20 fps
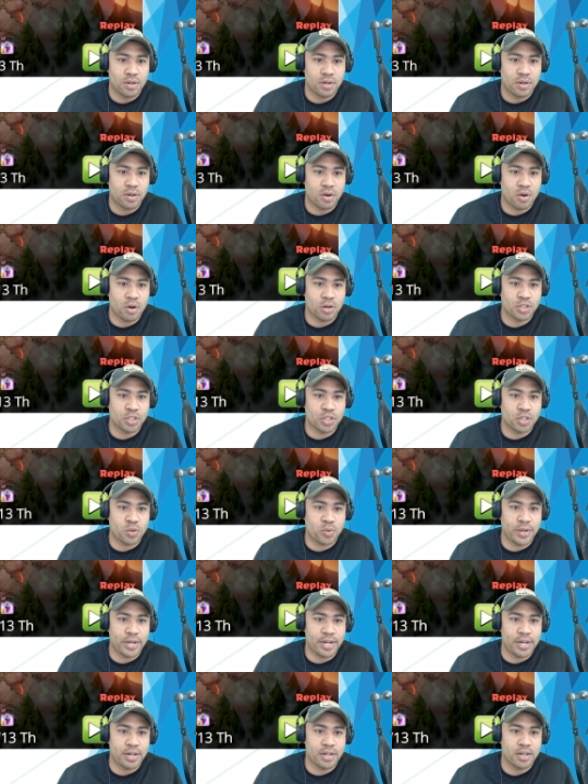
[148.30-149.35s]
Archer
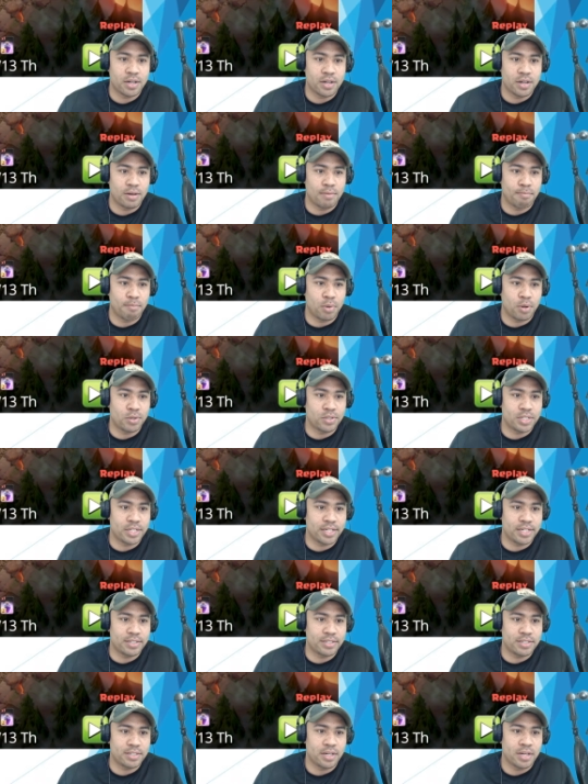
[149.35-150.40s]
Queen,
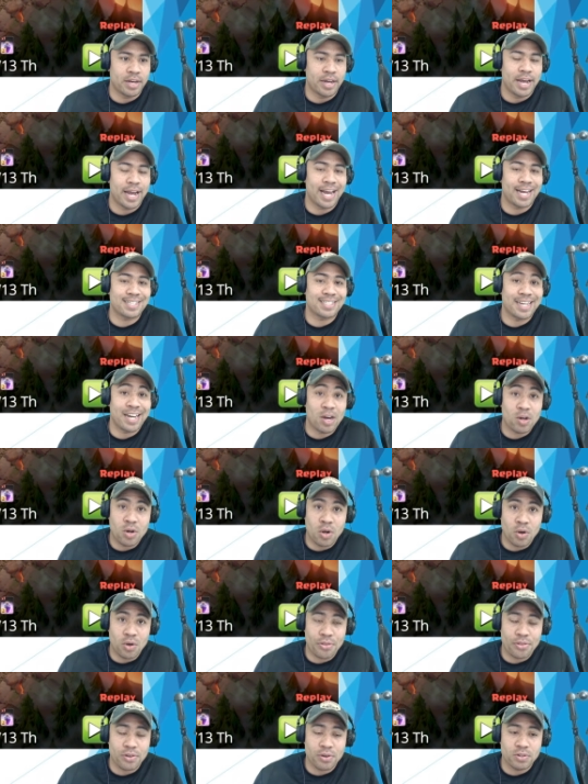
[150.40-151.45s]
Multis, at Town
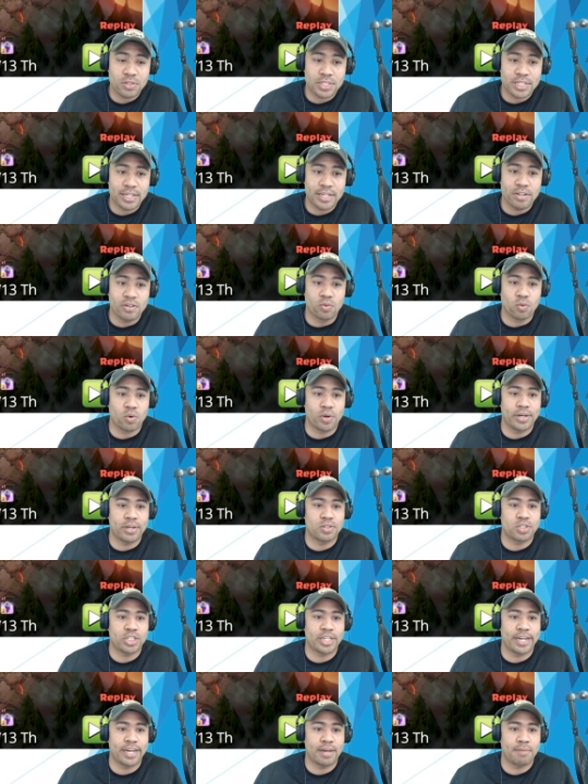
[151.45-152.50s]
Hall 13, Royal
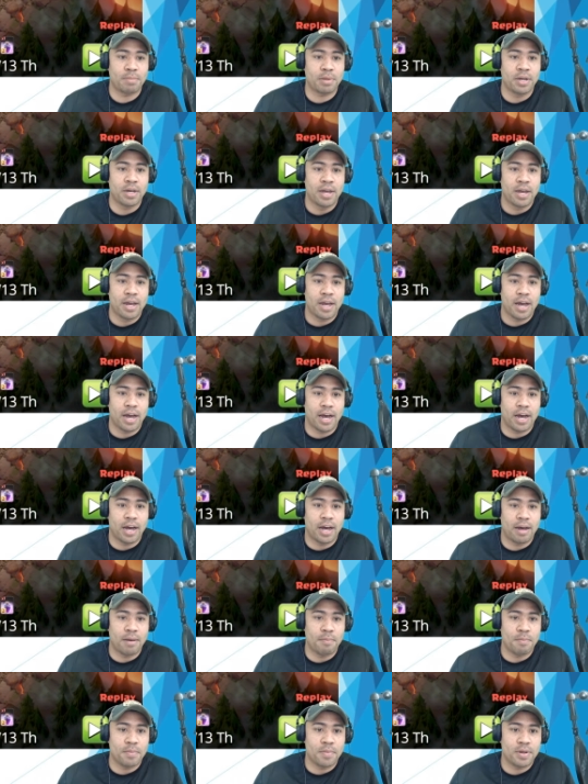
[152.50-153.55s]
Champ,
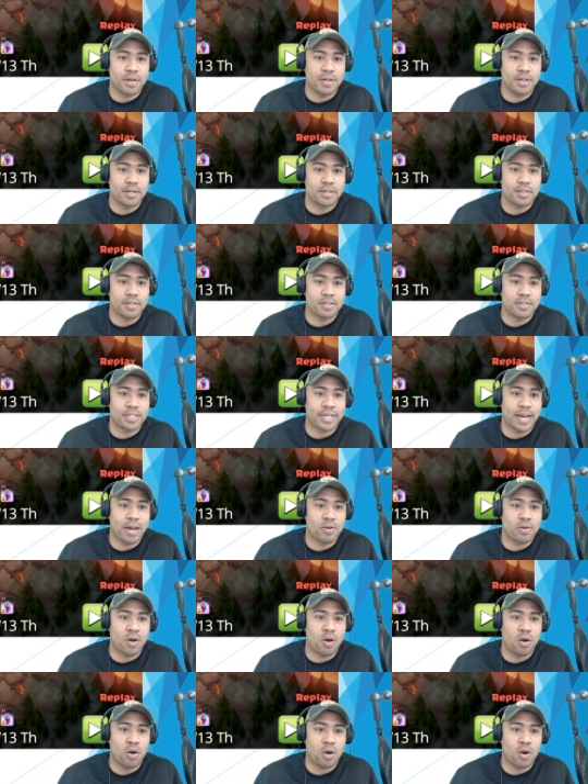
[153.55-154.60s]
Town
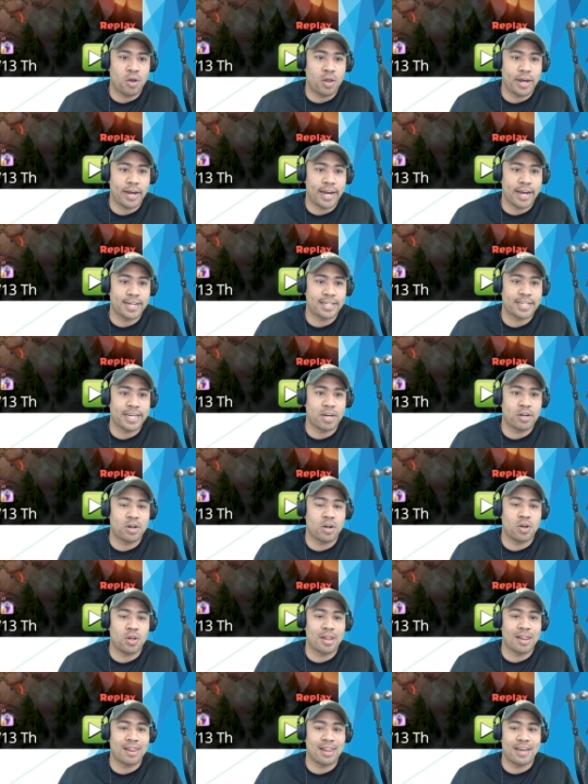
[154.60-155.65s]
Hall at Town
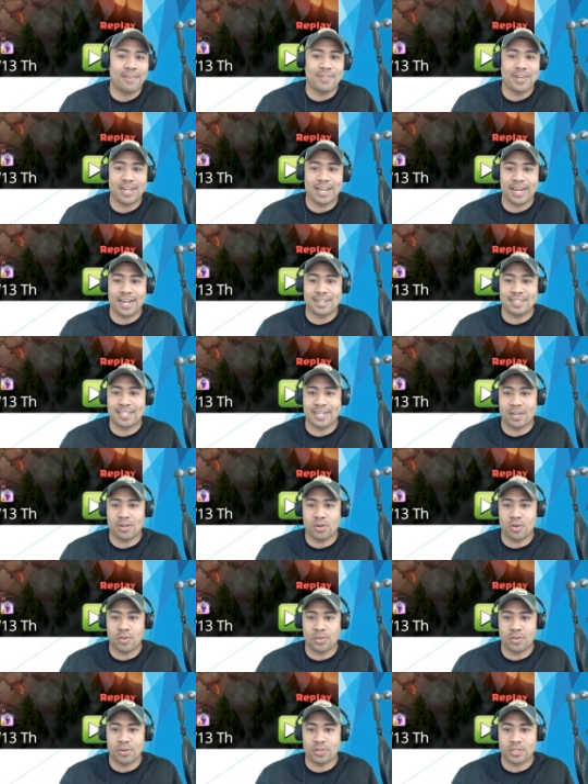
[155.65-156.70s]
Hall 11 and Town
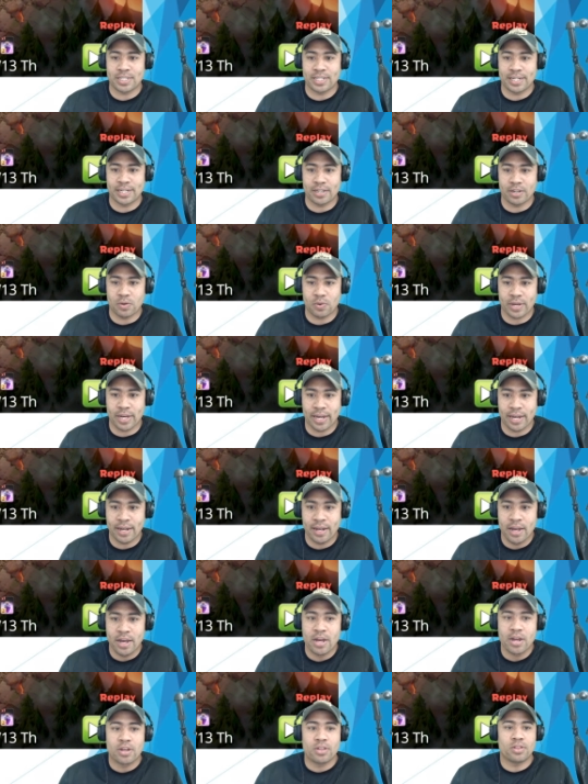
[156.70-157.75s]
Hall 13, okay?
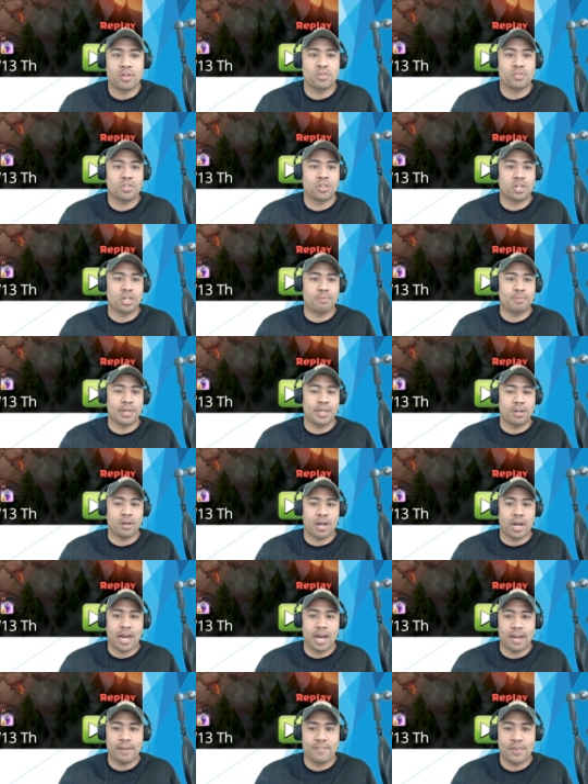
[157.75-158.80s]
Those are going to be your
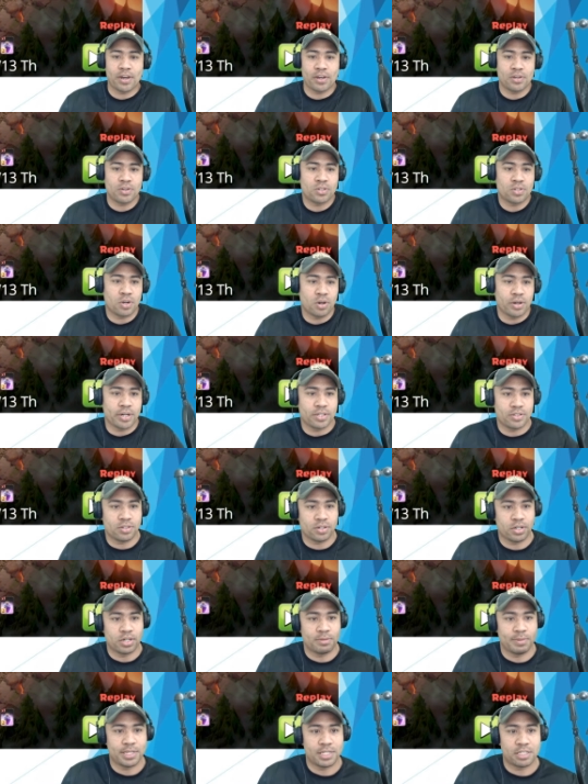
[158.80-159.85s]
high value targets. They're
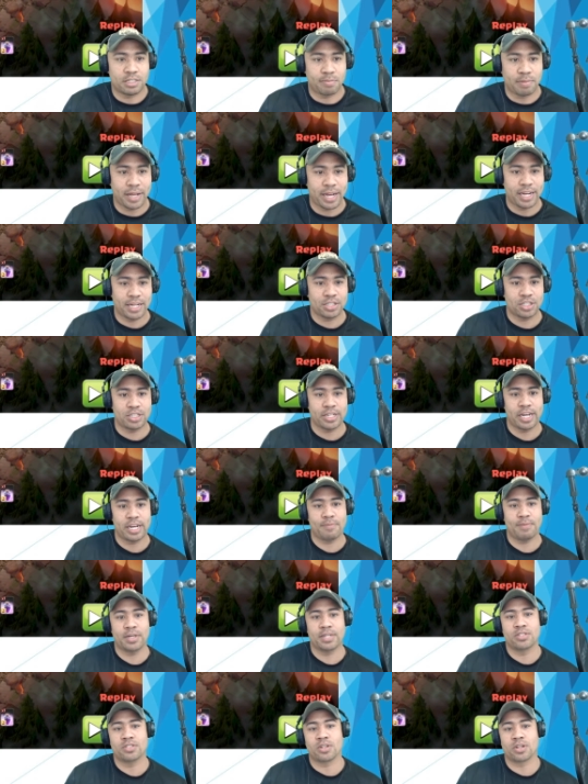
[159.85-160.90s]
going to be splash
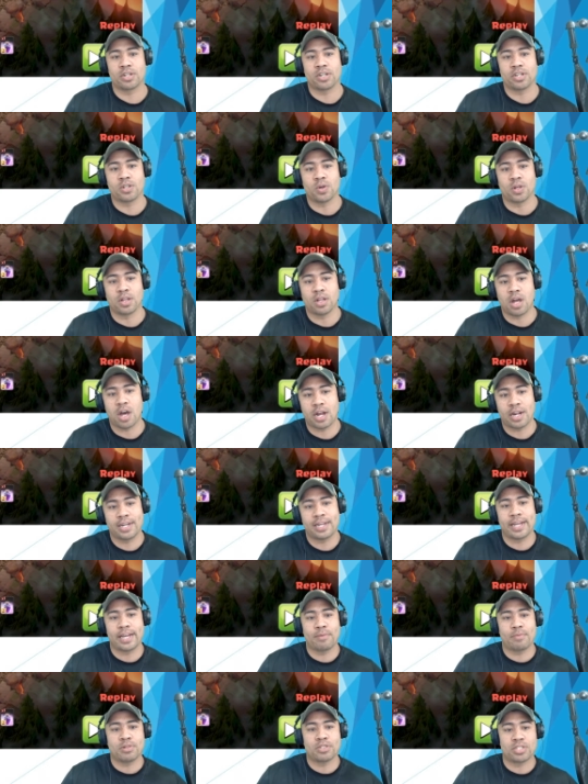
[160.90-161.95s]
damage. They're going to do a lot of
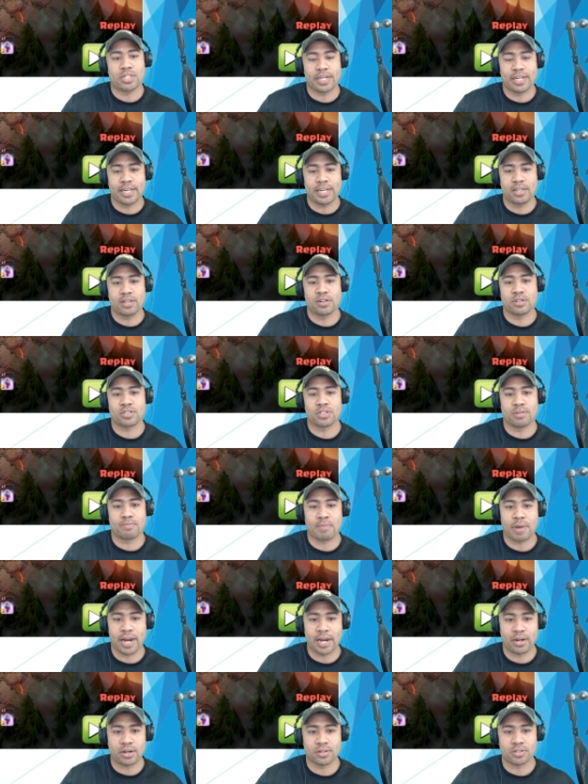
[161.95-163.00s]
damage to healers and
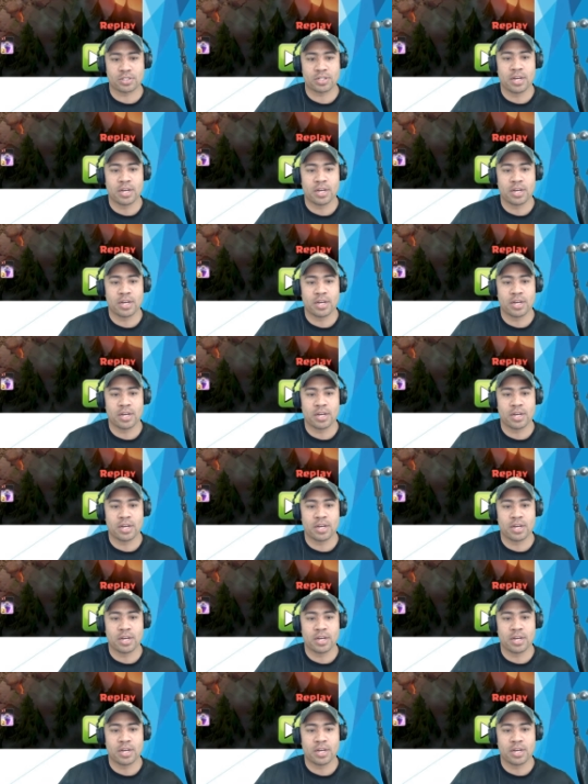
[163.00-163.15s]
miners.